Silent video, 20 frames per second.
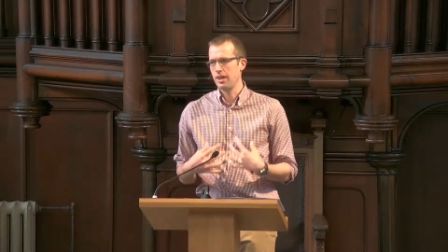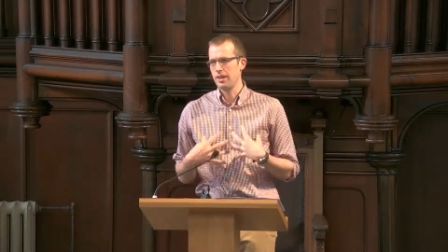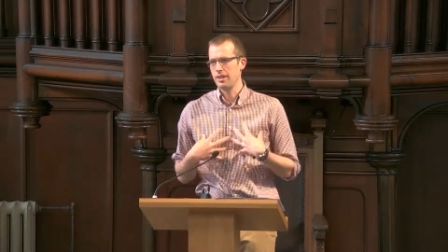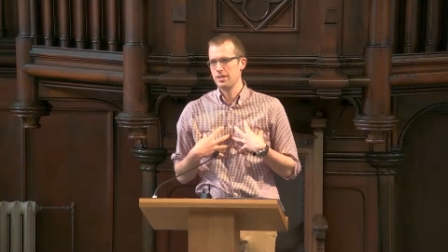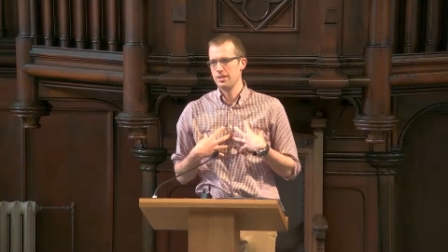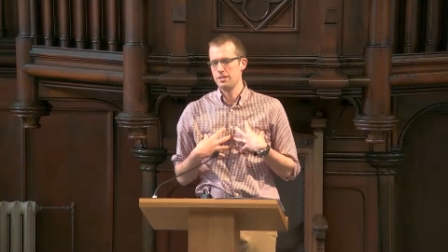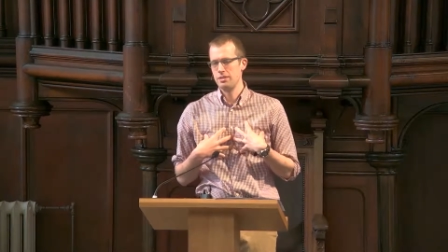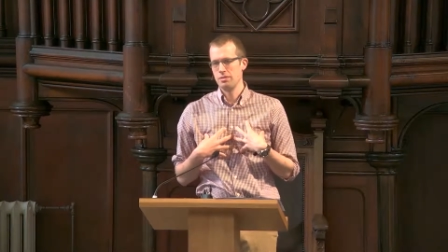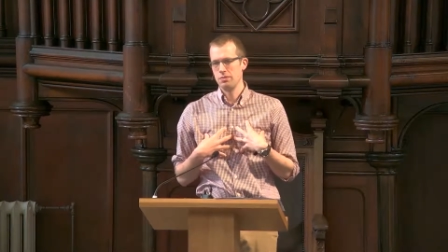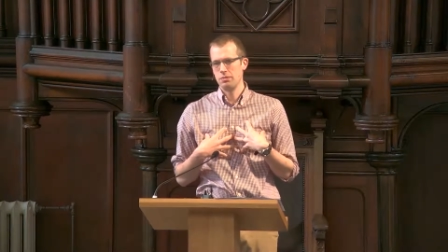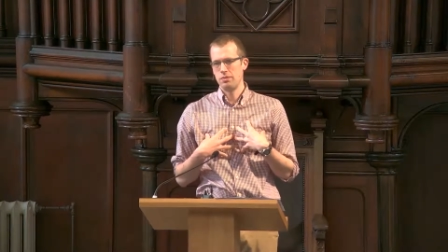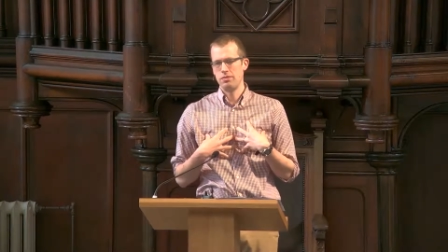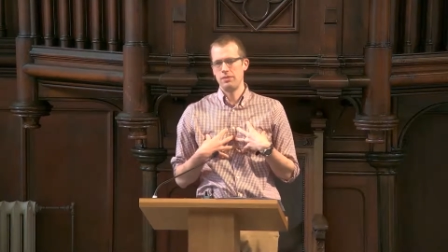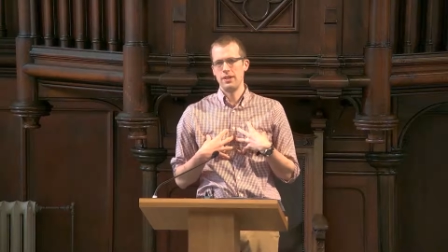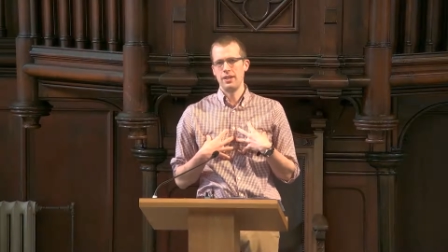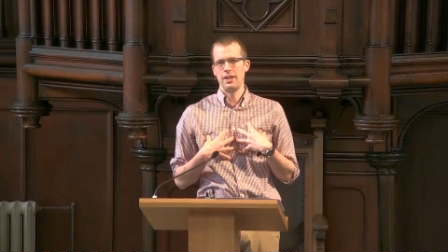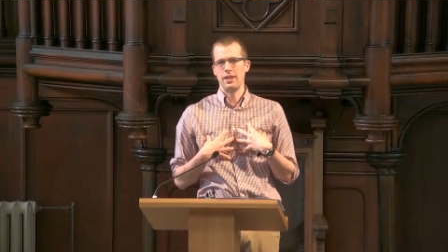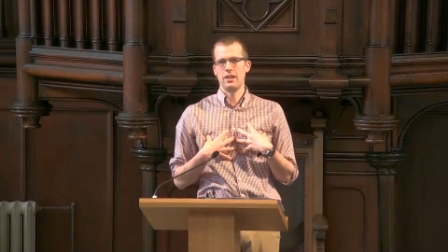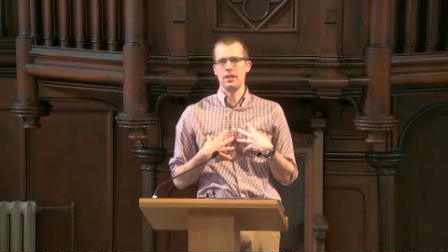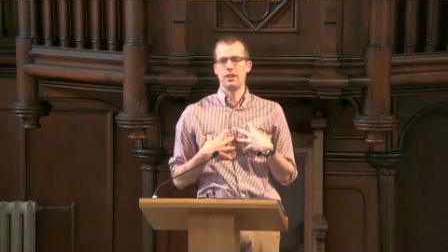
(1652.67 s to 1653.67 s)
and we
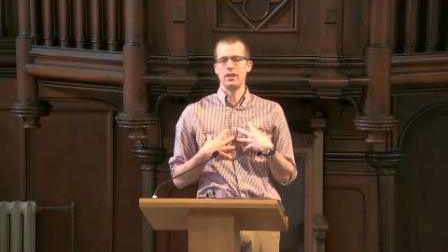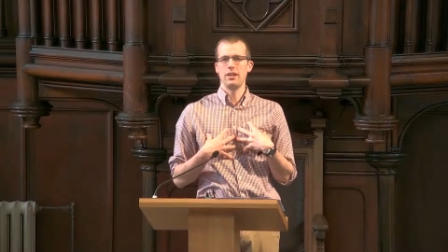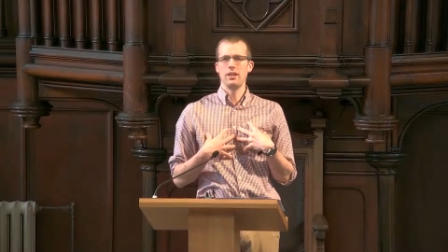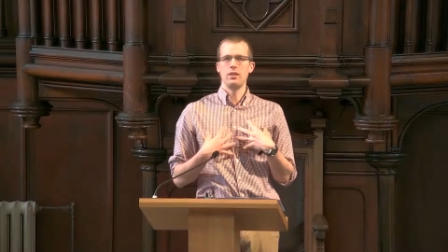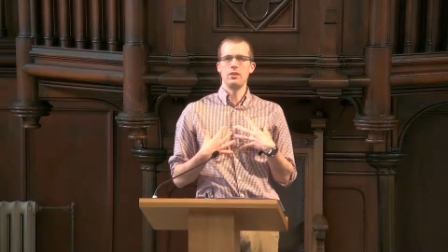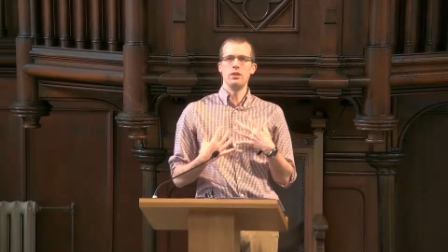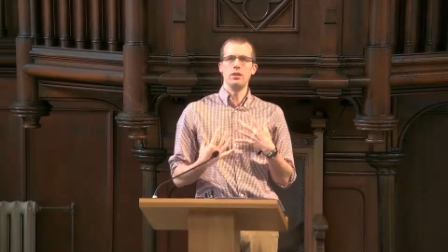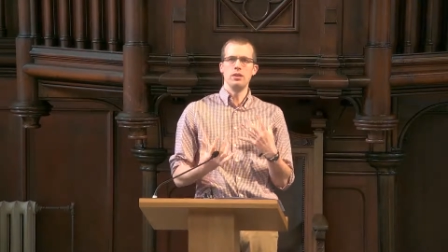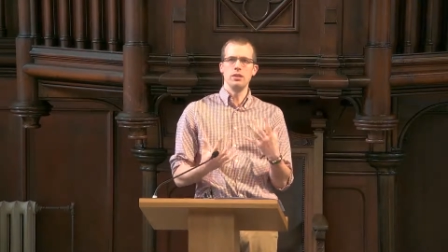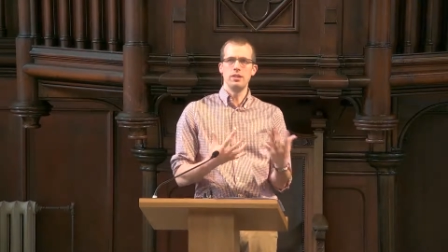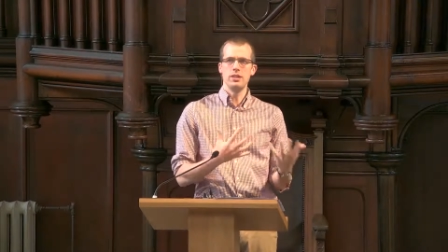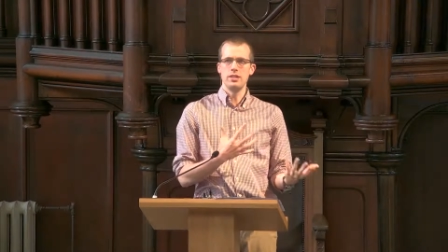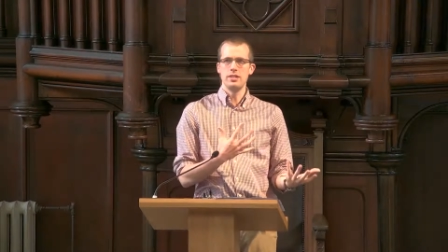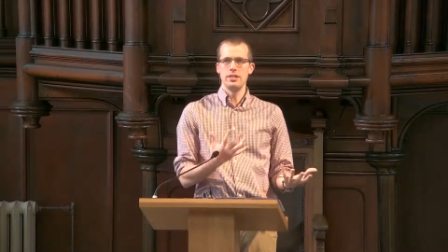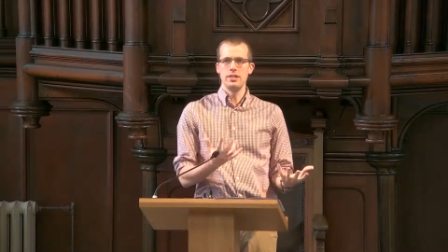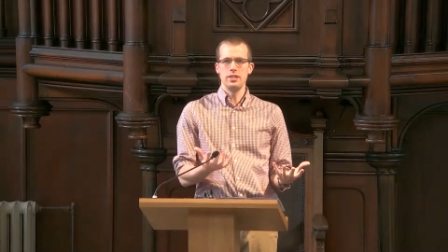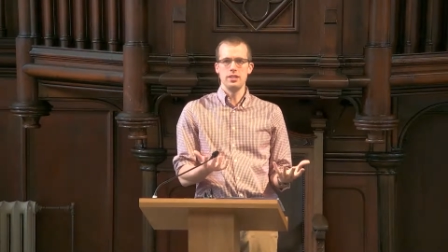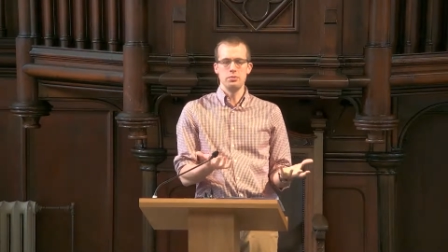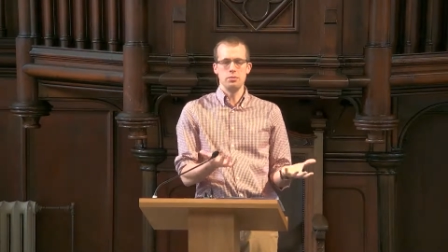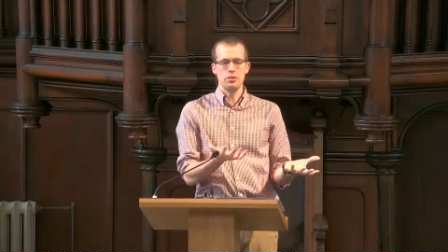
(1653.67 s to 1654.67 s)
feel like all these
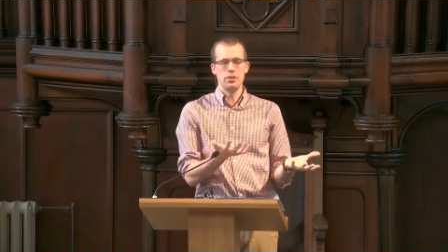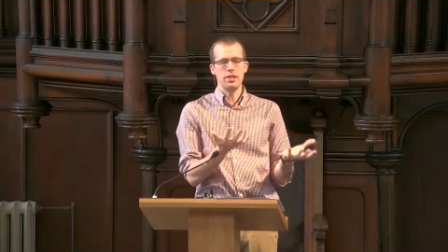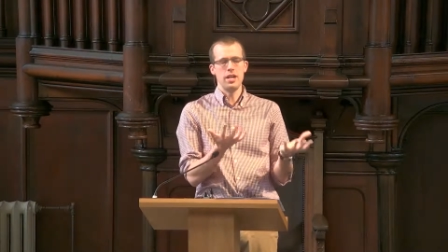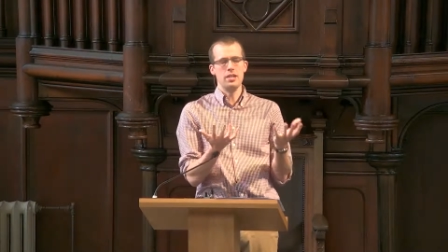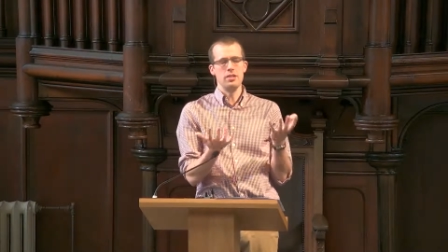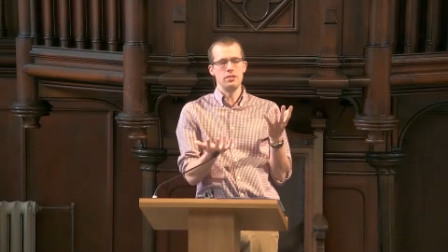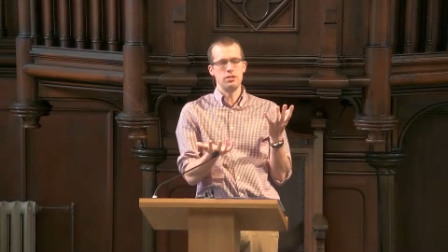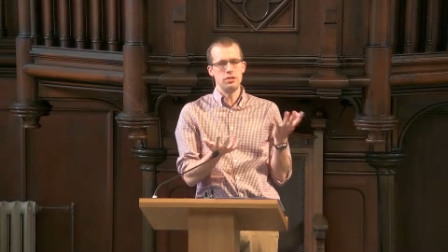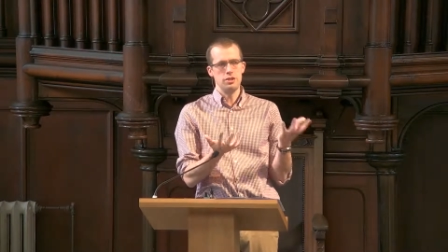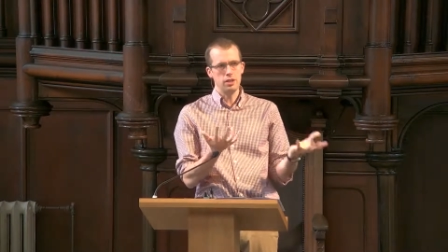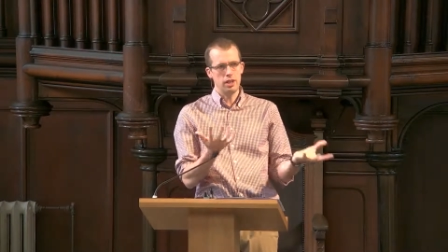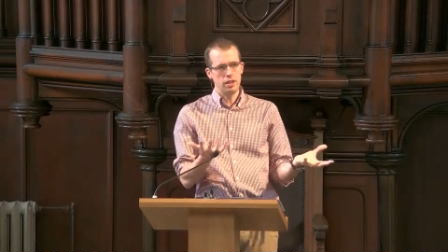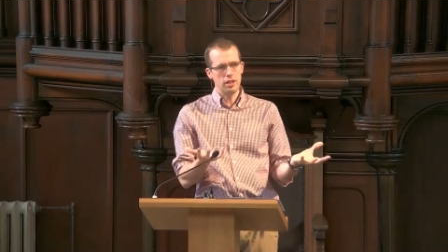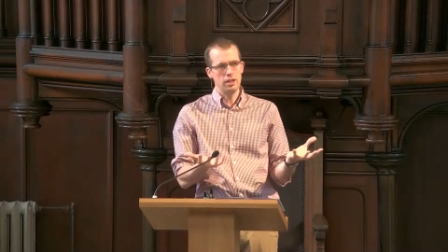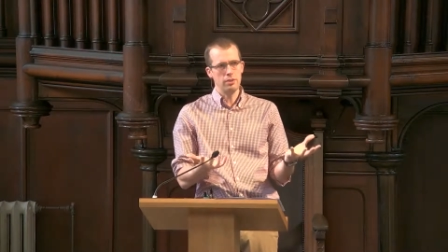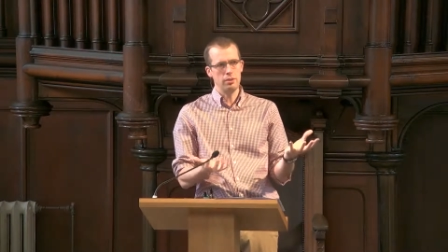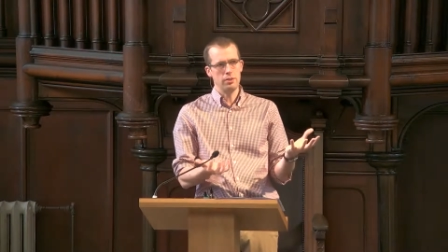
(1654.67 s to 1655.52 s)
things we're trying to juggle,